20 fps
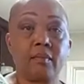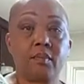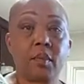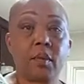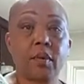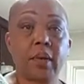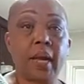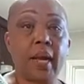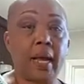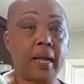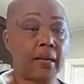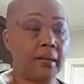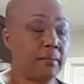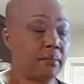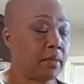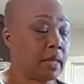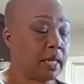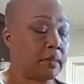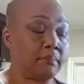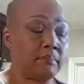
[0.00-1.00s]
Okay?
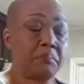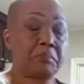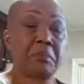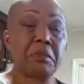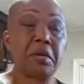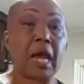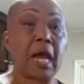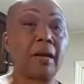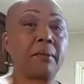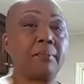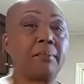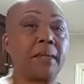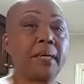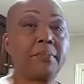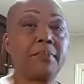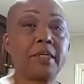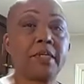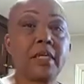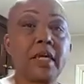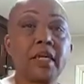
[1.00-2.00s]
Not a big
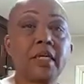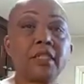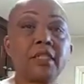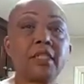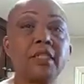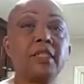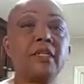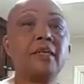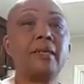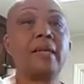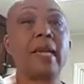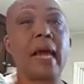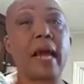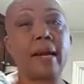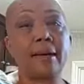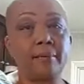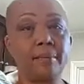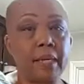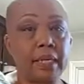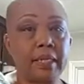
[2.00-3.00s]
production,
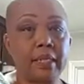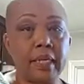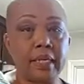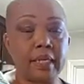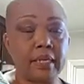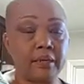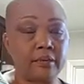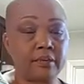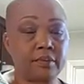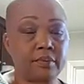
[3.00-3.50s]
not a big deal.